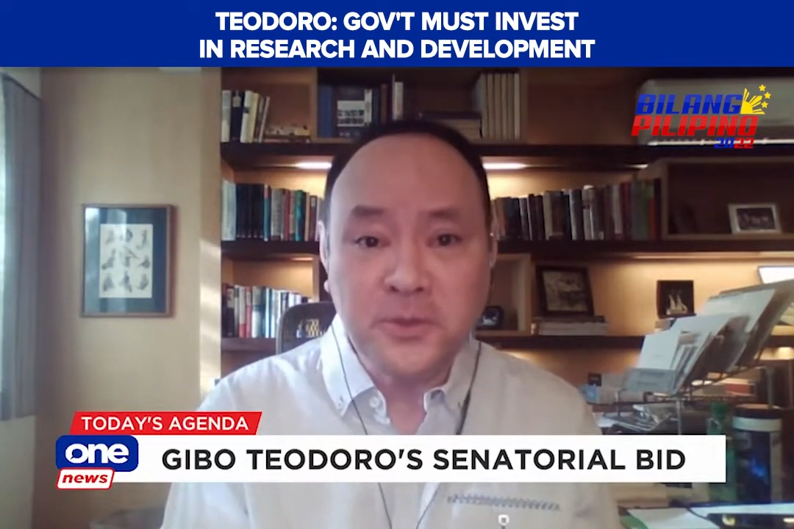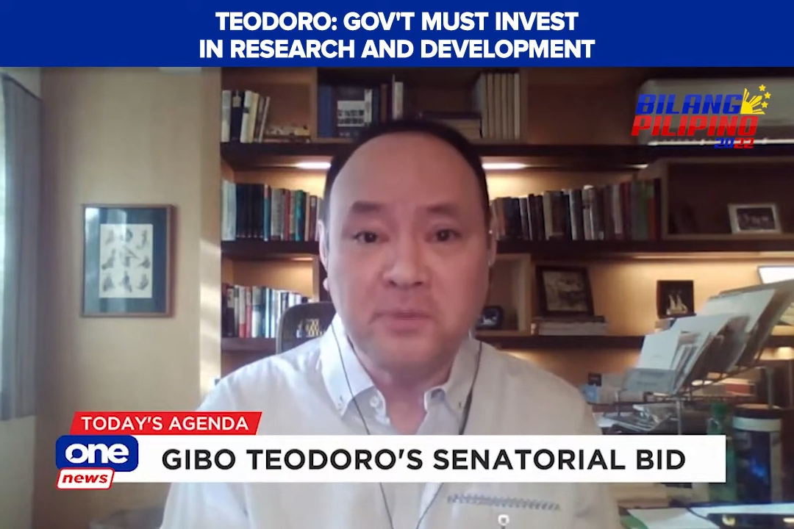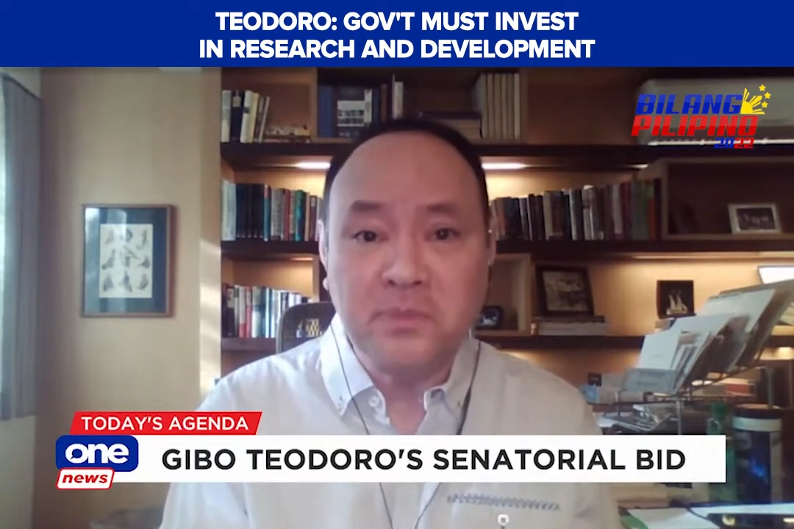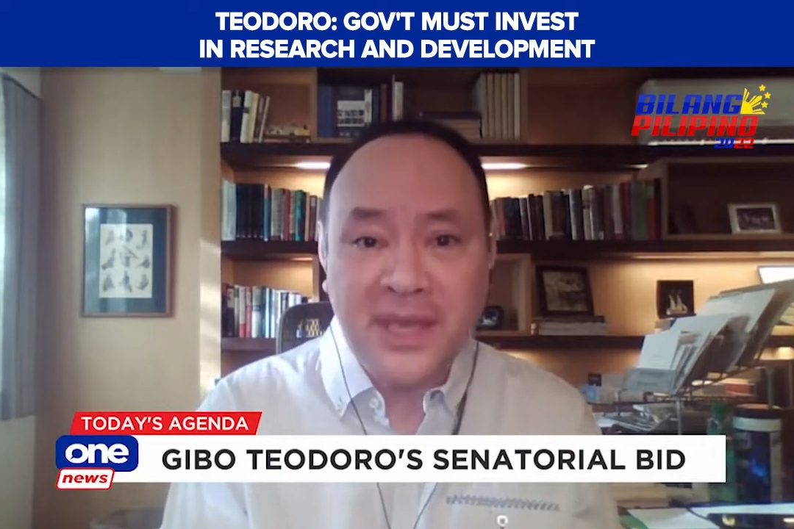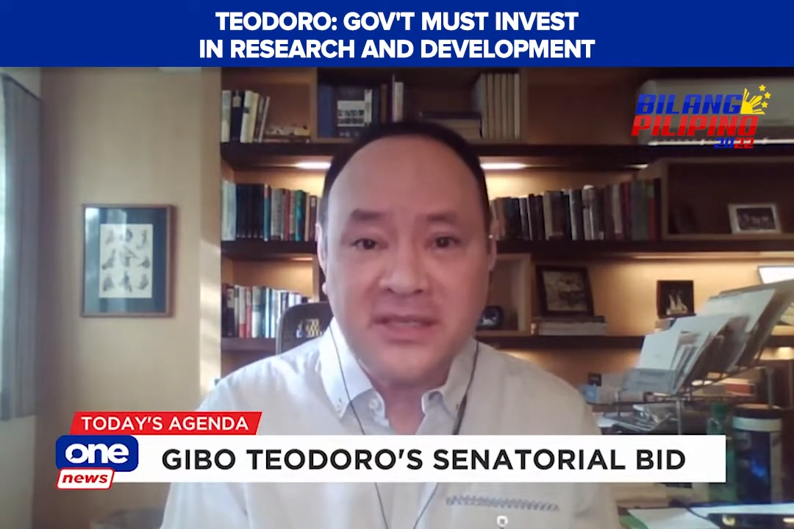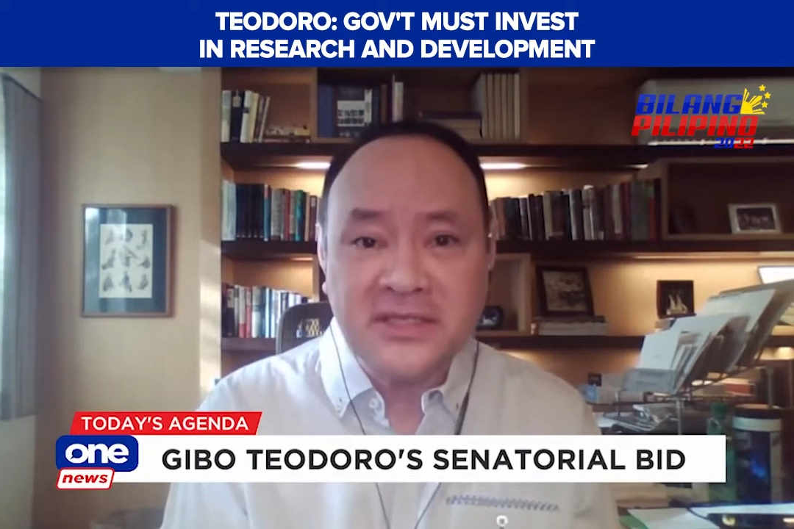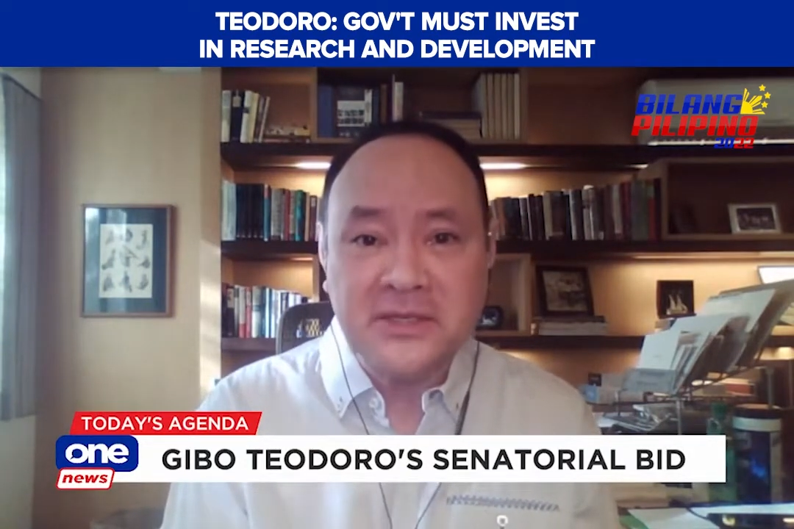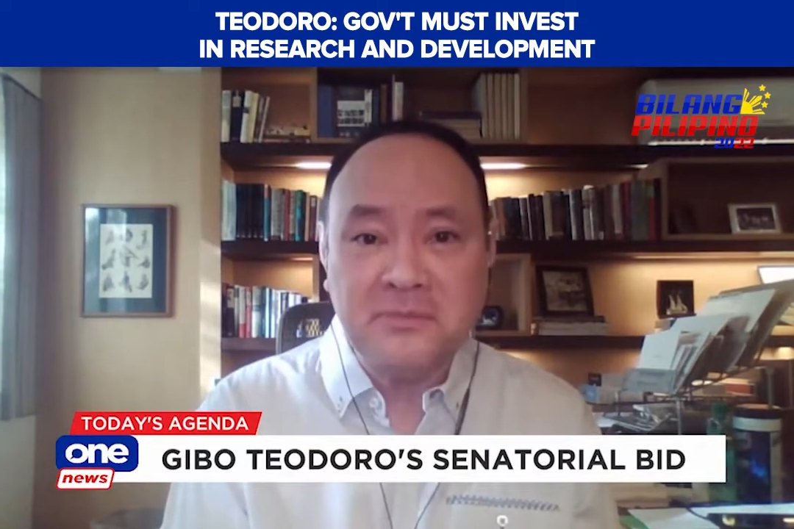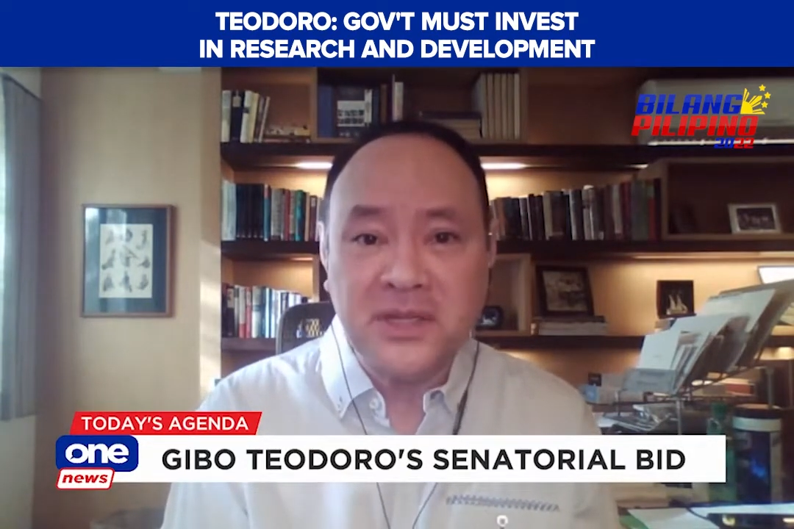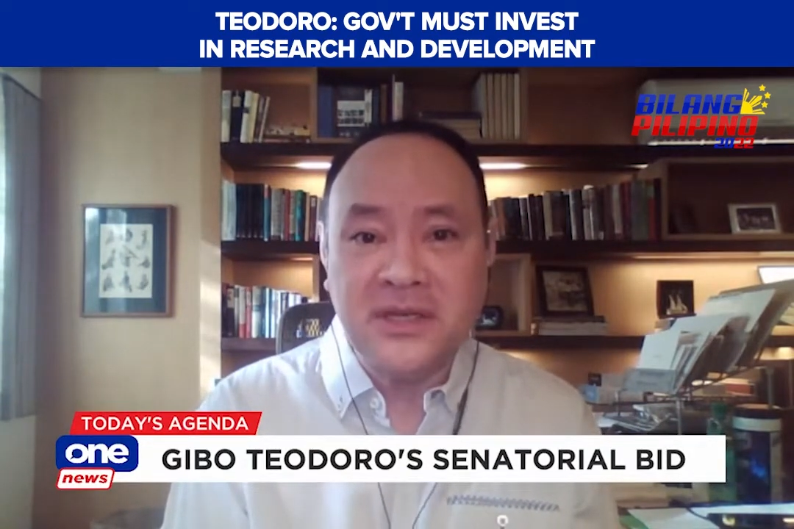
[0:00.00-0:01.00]

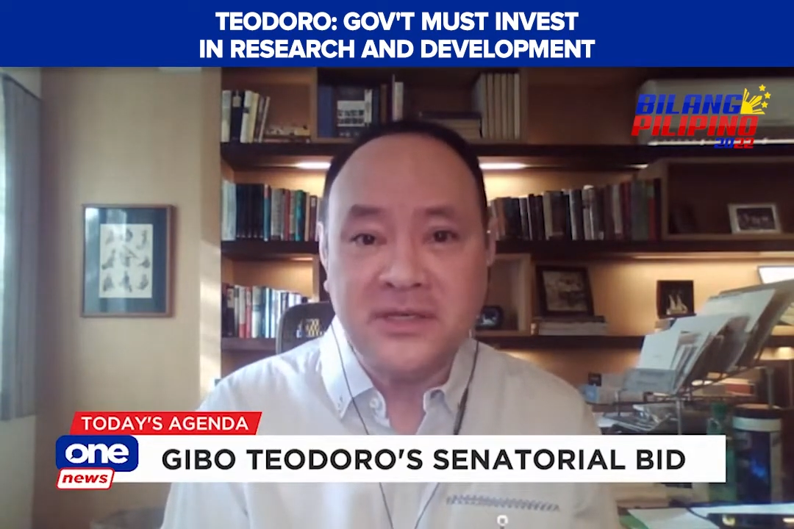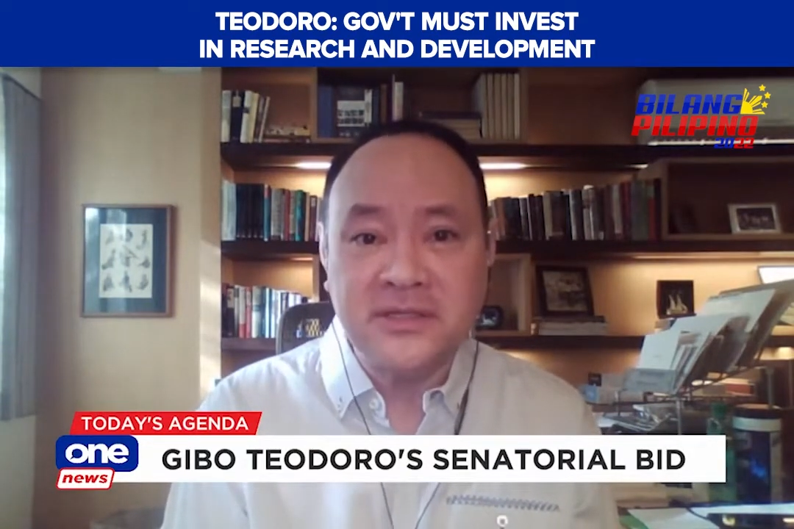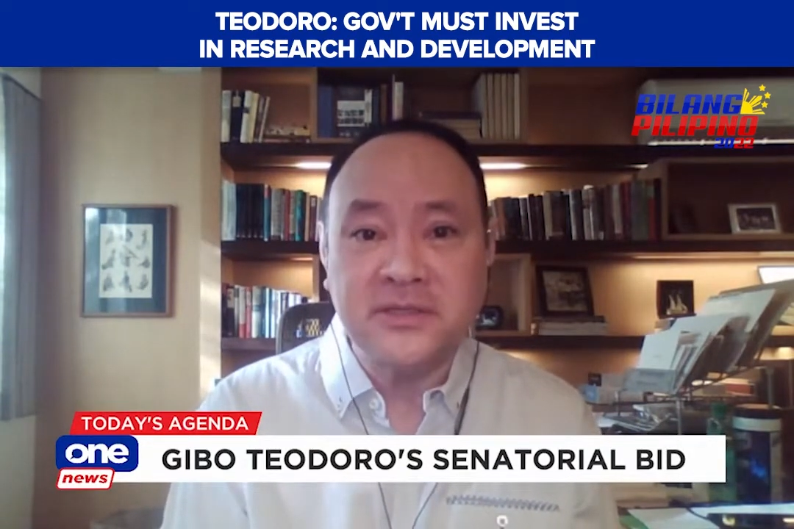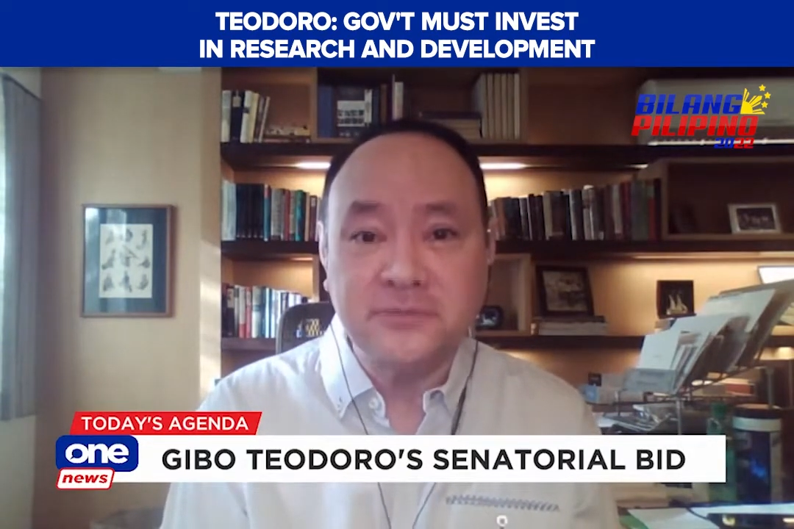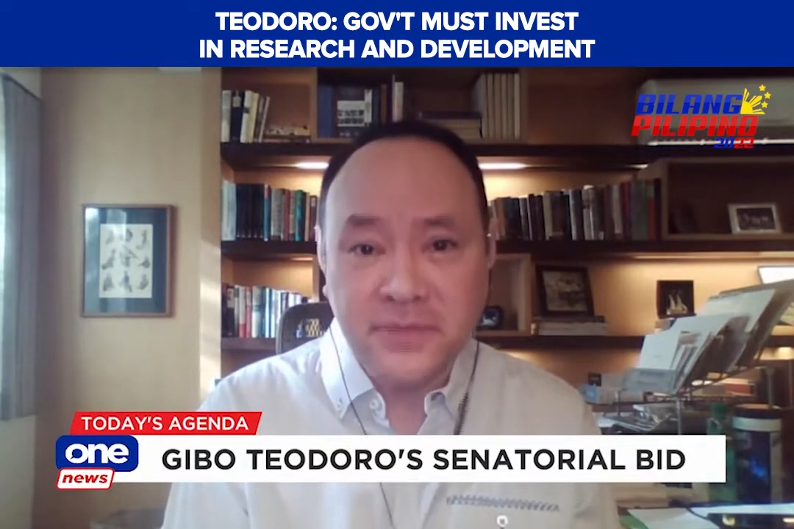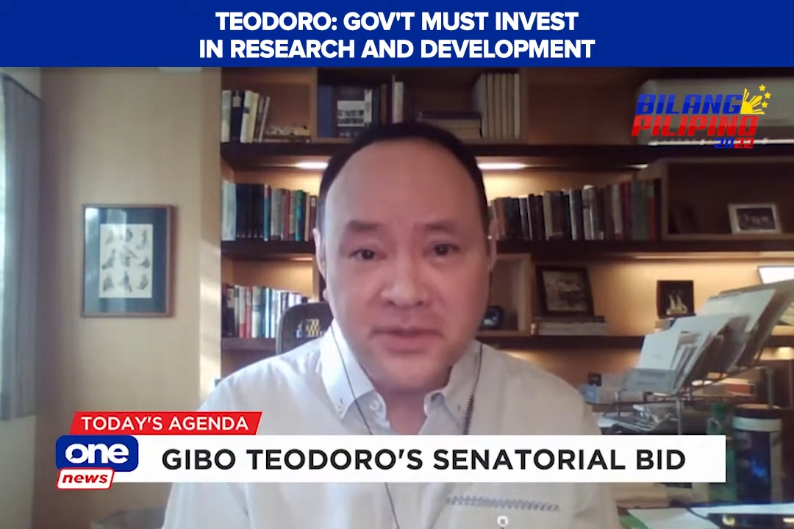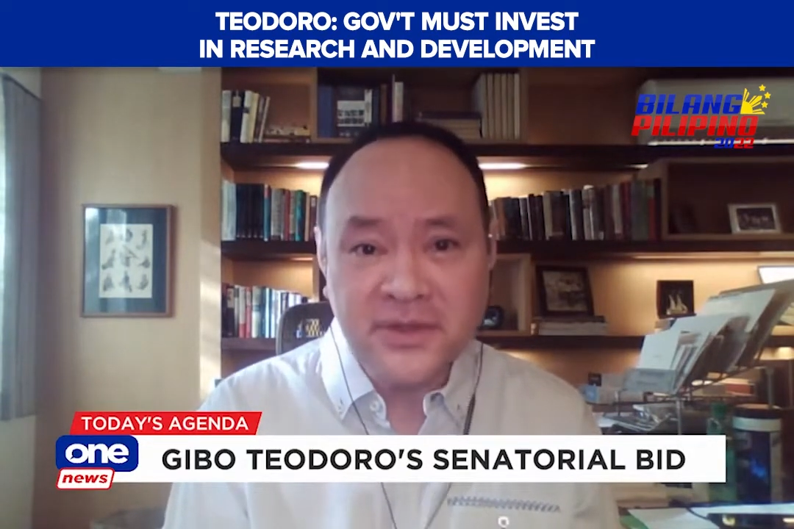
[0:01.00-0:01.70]
basic pillars on both